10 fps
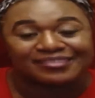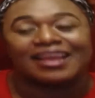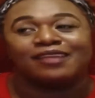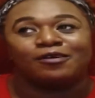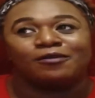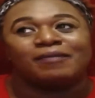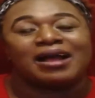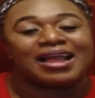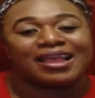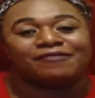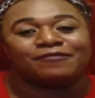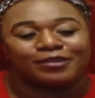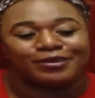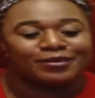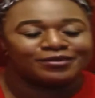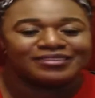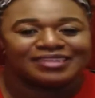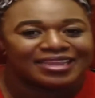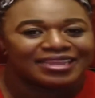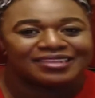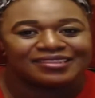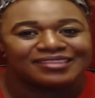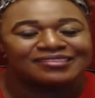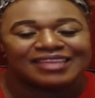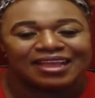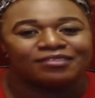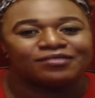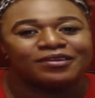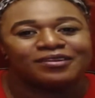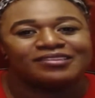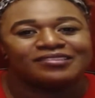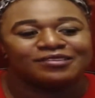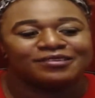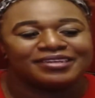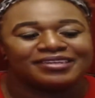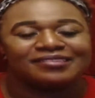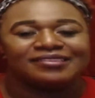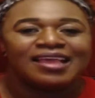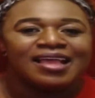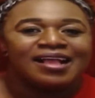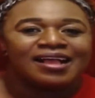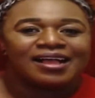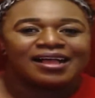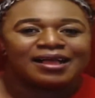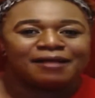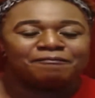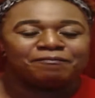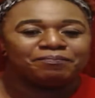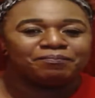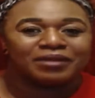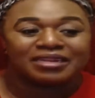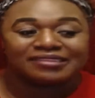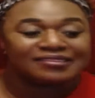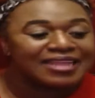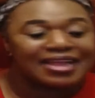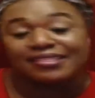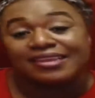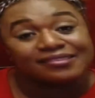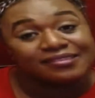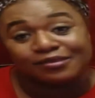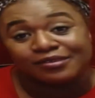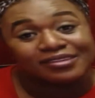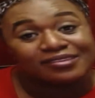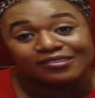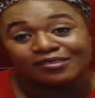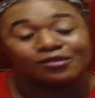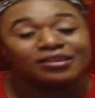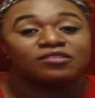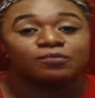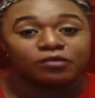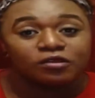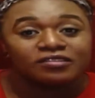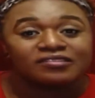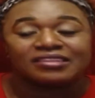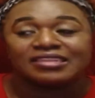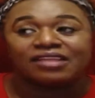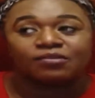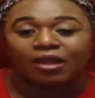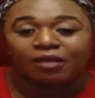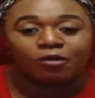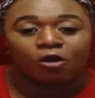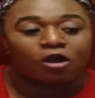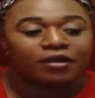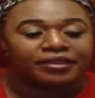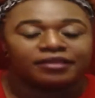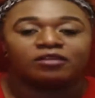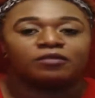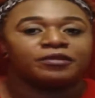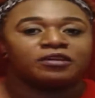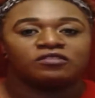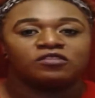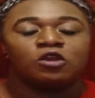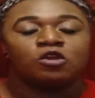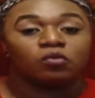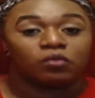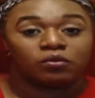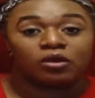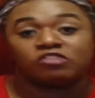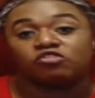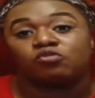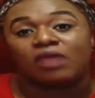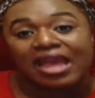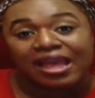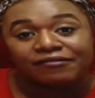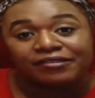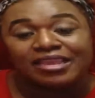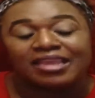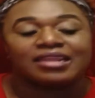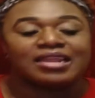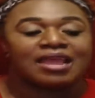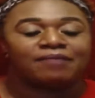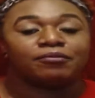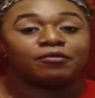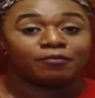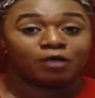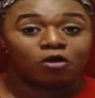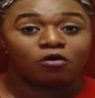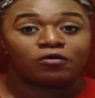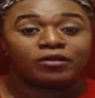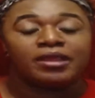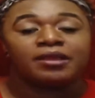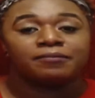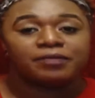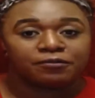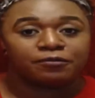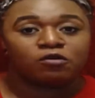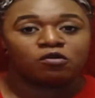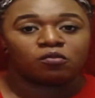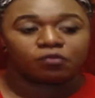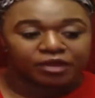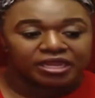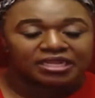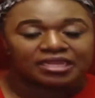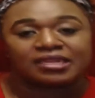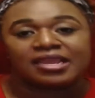I know my video today, it sounds very serious, but it's not that serious. It's books, and that's why we're all here, because we want to advocate and promote people reading.